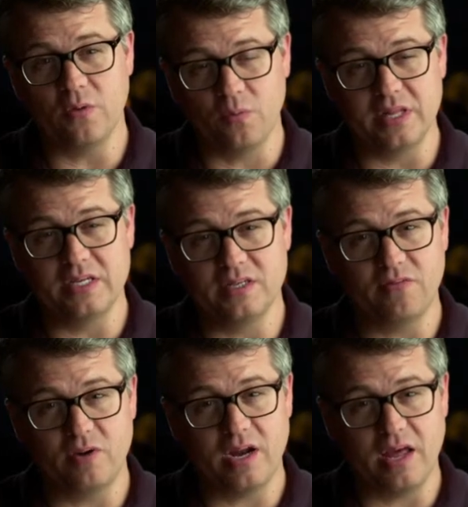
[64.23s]
and really
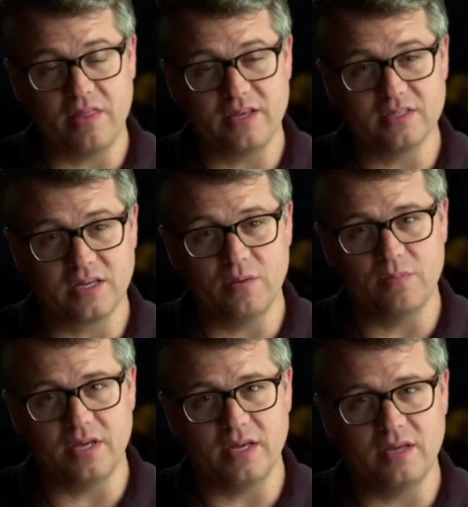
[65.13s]
different, I think is going to
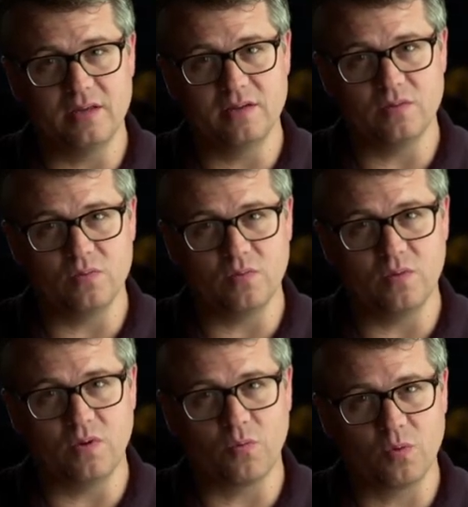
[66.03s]
be
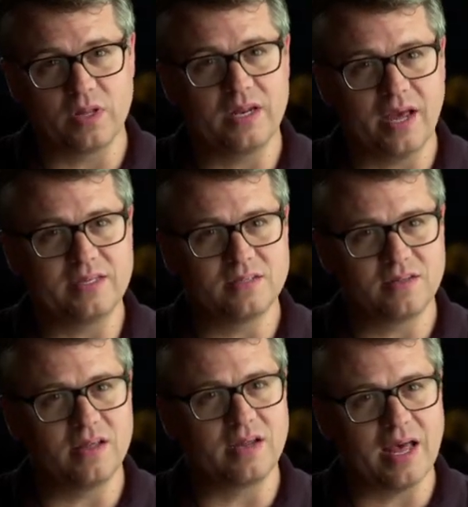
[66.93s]
a really nice
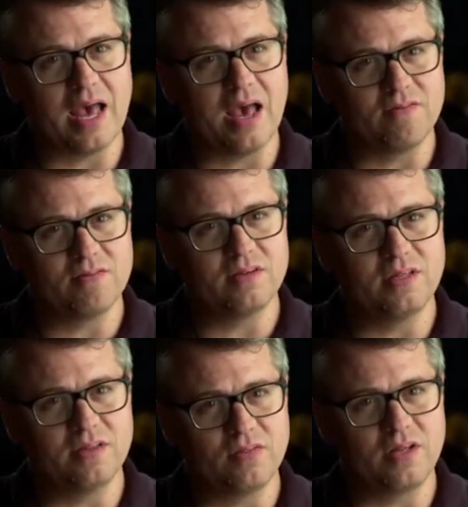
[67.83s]
thing to have
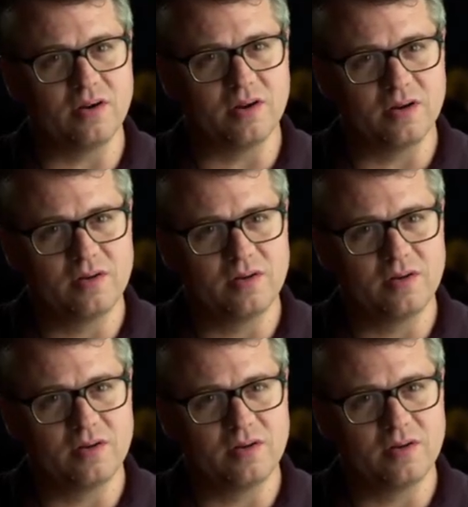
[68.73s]
in the theater.